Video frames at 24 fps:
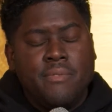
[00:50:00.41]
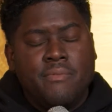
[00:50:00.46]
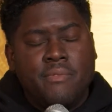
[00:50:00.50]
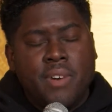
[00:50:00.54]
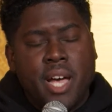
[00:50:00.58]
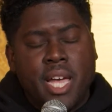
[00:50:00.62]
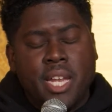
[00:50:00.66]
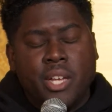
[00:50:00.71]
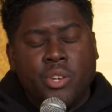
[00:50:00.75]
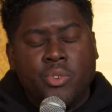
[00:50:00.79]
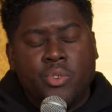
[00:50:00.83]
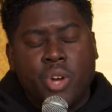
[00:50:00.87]

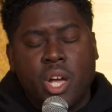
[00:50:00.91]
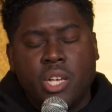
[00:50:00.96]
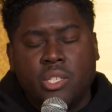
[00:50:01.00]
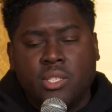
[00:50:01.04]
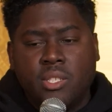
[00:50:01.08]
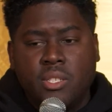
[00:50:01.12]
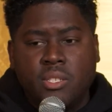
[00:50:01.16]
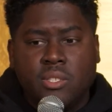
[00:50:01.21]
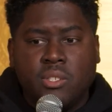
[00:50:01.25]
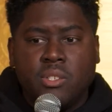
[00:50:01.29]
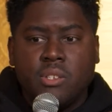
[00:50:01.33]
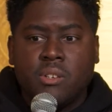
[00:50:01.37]
invited
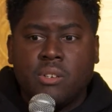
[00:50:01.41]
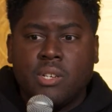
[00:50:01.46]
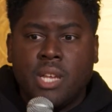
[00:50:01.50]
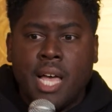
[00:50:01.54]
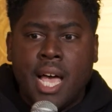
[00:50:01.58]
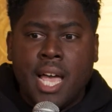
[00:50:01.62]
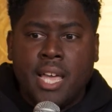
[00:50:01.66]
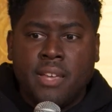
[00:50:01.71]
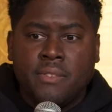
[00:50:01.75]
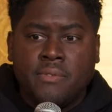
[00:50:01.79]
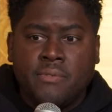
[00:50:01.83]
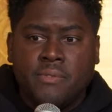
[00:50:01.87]
Christ into your
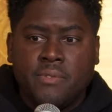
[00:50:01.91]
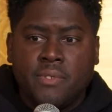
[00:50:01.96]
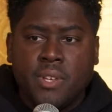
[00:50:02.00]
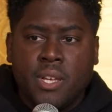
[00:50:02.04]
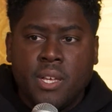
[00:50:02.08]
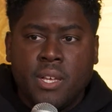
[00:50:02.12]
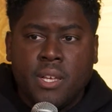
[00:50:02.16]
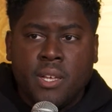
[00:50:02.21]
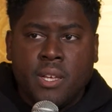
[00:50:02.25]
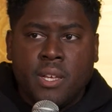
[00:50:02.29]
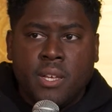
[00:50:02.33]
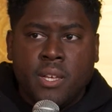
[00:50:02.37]
life,
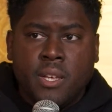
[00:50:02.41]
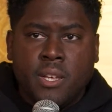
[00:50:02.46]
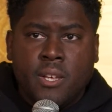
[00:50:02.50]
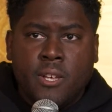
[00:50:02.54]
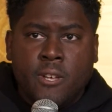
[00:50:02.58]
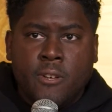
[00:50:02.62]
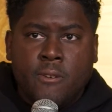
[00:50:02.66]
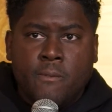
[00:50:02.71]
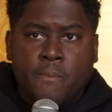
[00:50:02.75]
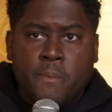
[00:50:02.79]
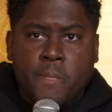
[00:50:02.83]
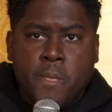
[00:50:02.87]

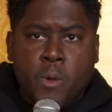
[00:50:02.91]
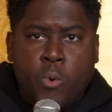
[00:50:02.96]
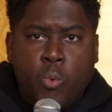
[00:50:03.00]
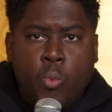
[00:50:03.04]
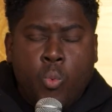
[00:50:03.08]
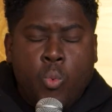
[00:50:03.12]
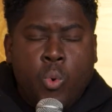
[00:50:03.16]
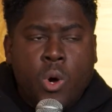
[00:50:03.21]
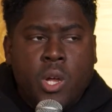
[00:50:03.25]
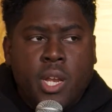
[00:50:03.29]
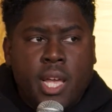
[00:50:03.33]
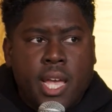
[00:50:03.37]

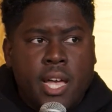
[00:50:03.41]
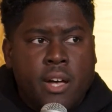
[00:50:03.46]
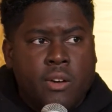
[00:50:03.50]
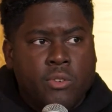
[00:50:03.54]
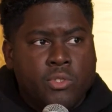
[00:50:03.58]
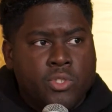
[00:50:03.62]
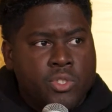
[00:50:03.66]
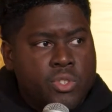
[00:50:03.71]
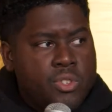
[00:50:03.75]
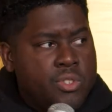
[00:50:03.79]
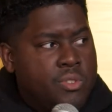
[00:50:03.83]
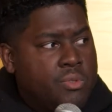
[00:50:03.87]
what
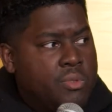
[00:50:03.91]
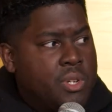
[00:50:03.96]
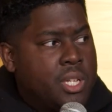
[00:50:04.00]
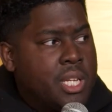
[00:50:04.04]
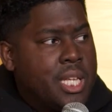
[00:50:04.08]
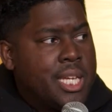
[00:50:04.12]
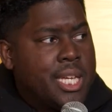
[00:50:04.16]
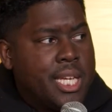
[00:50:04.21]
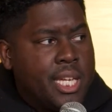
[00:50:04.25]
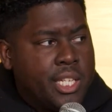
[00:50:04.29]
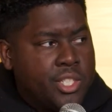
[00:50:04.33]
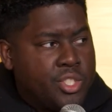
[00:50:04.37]
else are you
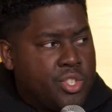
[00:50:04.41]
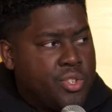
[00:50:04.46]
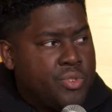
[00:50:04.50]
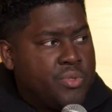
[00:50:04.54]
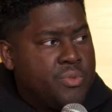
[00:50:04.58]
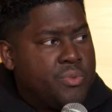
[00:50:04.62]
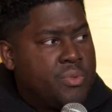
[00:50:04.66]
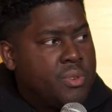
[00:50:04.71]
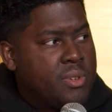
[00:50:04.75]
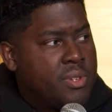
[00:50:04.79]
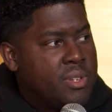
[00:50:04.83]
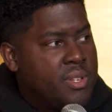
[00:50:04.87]
clinging
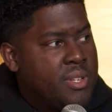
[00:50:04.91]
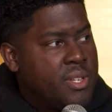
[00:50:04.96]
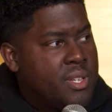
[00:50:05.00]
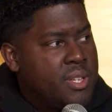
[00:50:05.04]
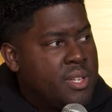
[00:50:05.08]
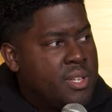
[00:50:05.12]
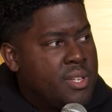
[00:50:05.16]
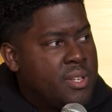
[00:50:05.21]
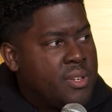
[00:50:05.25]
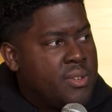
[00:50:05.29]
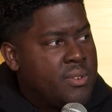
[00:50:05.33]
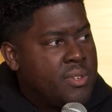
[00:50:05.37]
to?
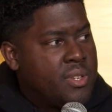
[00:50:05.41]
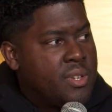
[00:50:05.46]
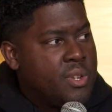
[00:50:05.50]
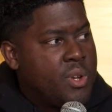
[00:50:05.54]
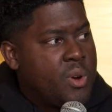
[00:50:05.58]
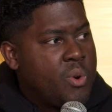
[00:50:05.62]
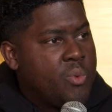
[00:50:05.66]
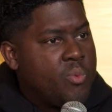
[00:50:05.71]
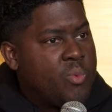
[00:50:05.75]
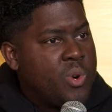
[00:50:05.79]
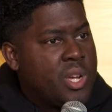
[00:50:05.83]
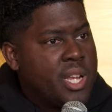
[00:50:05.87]
You
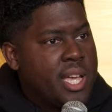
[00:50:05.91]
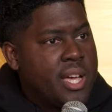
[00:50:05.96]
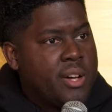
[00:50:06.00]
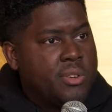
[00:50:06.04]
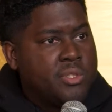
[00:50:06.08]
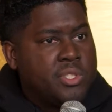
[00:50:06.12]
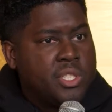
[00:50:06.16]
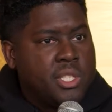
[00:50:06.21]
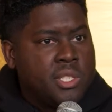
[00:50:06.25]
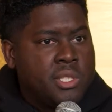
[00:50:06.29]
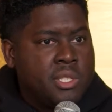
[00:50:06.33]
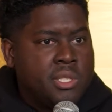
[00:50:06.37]
know, what
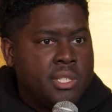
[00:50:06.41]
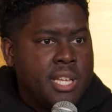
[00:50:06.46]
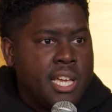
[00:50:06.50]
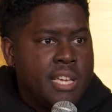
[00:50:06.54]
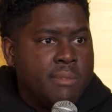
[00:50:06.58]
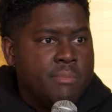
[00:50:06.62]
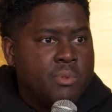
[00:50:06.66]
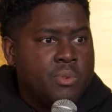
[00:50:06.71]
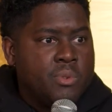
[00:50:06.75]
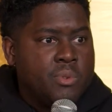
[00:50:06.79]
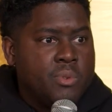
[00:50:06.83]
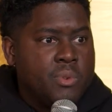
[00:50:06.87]
else is
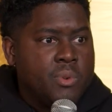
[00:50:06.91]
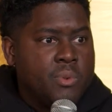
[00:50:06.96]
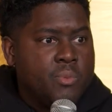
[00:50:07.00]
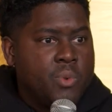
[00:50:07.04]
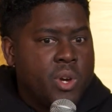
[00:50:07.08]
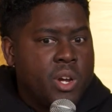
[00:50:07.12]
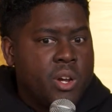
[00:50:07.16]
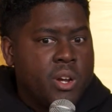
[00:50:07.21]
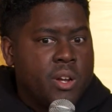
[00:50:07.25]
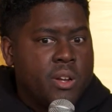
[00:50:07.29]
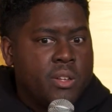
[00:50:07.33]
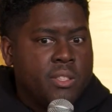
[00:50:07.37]
stable?
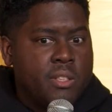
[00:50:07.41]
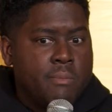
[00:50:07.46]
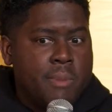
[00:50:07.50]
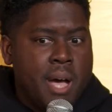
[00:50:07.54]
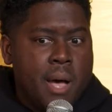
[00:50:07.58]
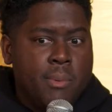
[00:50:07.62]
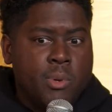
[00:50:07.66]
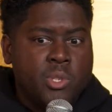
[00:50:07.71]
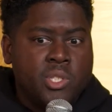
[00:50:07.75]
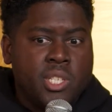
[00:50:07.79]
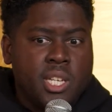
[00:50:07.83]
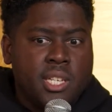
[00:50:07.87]
Where the
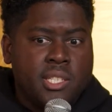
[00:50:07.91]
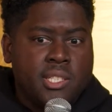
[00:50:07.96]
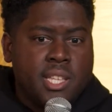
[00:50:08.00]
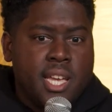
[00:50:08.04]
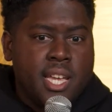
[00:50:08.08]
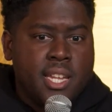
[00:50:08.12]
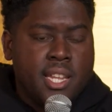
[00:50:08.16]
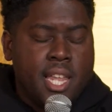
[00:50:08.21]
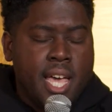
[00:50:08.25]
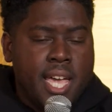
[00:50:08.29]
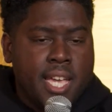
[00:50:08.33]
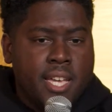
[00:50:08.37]
Bible says
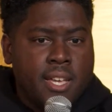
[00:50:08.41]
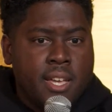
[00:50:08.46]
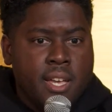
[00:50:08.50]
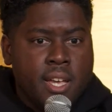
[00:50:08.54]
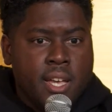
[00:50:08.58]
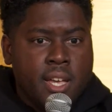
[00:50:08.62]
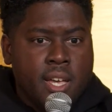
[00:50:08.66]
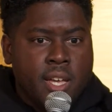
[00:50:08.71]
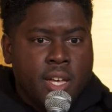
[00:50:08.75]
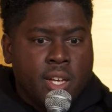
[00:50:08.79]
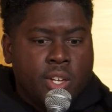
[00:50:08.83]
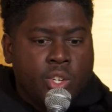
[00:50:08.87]
that like
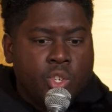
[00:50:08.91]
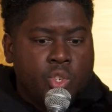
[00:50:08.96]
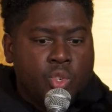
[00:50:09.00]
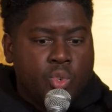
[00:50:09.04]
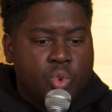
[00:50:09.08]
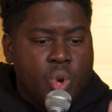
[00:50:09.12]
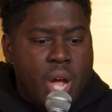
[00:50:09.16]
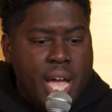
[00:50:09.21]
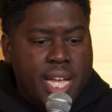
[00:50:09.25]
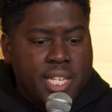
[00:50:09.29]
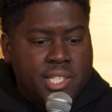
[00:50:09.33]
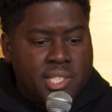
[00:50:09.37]

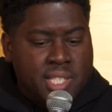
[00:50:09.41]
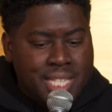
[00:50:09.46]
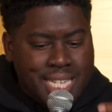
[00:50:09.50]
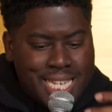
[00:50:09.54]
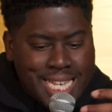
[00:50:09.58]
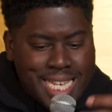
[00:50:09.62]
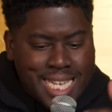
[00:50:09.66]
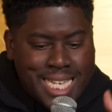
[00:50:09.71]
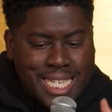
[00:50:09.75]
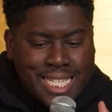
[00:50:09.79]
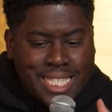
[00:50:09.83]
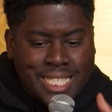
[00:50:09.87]
Christ
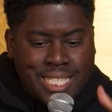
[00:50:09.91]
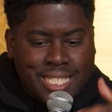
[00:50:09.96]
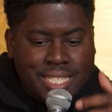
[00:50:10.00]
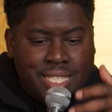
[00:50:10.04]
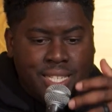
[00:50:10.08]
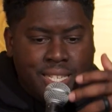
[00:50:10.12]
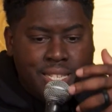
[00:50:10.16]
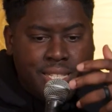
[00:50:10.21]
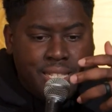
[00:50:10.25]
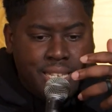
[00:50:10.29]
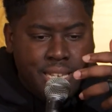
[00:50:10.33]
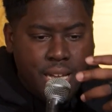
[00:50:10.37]

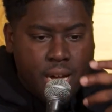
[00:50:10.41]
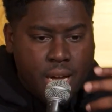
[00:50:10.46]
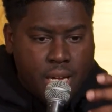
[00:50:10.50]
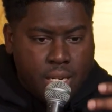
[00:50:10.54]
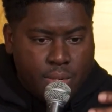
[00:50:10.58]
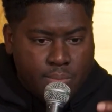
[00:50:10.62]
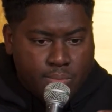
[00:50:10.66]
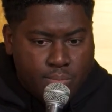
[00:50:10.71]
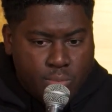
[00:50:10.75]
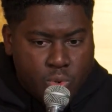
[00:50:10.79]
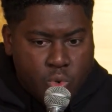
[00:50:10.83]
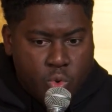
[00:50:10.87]
is the
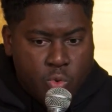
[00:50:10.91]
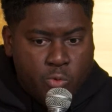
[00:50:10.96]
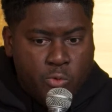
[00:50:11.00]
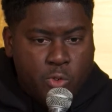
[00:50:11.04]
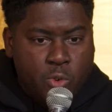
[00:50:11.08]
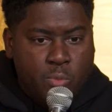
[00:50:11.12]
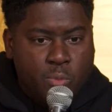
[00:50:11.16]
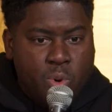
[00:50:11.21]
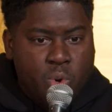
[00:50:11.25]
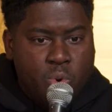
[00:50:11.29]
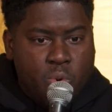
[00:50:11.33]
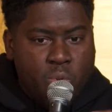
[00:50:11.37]

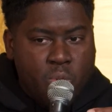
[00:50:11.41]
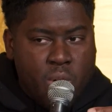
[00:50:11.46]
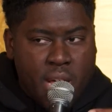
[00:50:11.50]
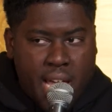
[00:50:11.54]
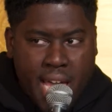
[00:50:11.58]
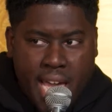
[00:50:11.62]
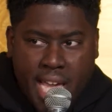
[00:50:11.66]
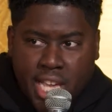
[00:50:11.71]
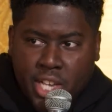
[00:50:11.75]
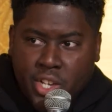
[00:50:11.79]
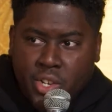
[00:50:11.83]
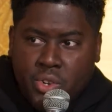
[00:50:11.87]
unmovable
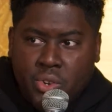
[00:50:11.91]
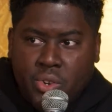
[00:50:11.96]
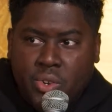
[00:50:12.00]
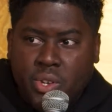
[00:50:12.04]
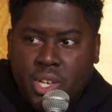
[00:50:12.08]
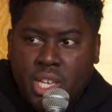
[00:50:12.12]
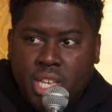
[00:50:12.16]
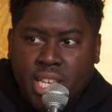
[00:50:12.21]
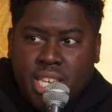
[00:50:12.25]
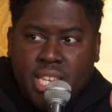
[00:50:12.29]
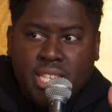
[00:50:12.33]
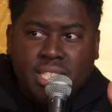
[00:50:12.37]

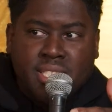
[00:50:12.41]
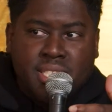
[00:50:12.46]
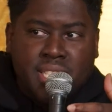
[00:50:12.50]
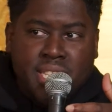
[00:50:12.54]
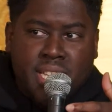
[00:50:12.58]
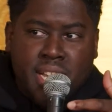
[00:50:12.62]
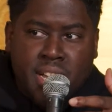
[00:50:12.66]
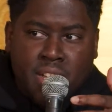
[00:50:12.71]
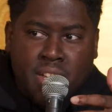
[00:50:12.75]
anchor. He is the